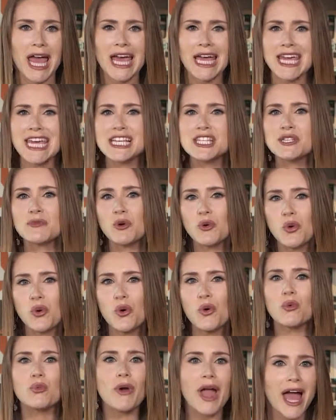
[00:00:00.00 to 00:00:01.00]
He has some
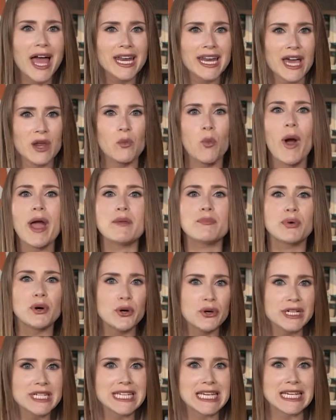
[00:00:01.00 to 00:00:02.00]
cool red and white
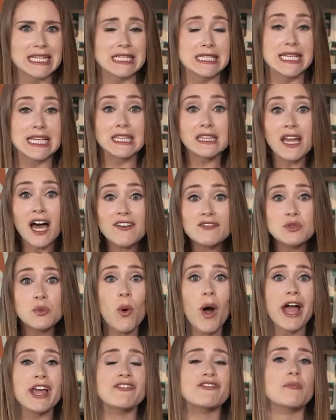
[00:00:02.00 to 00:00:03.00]
burgundies. He loves
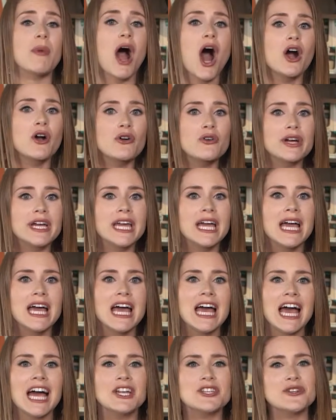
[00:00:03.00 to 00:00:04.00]
wine from Hungary,
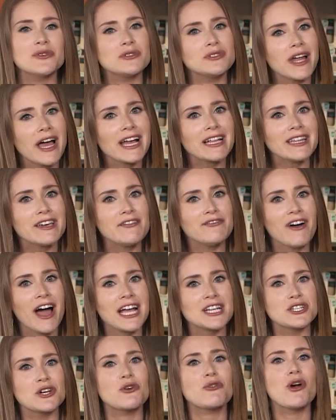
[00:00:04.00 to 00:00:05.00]
and you'll likely
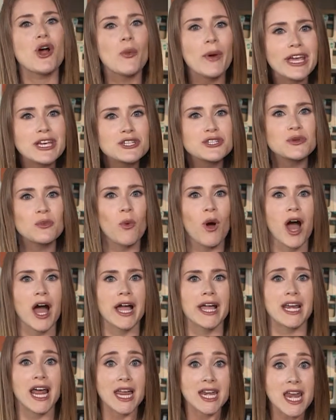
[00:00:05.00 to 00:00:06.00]
find a Croatian
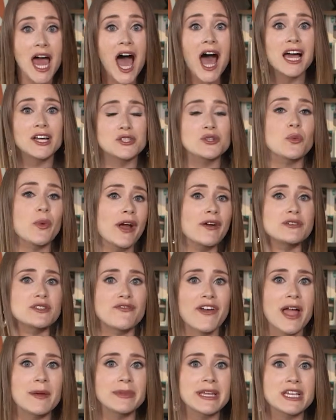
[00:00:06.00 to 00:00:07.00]
wine, a nod to where his
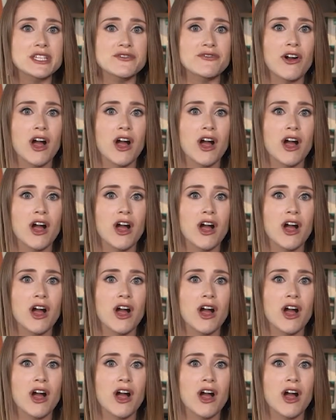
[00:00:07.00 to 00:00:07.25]
family is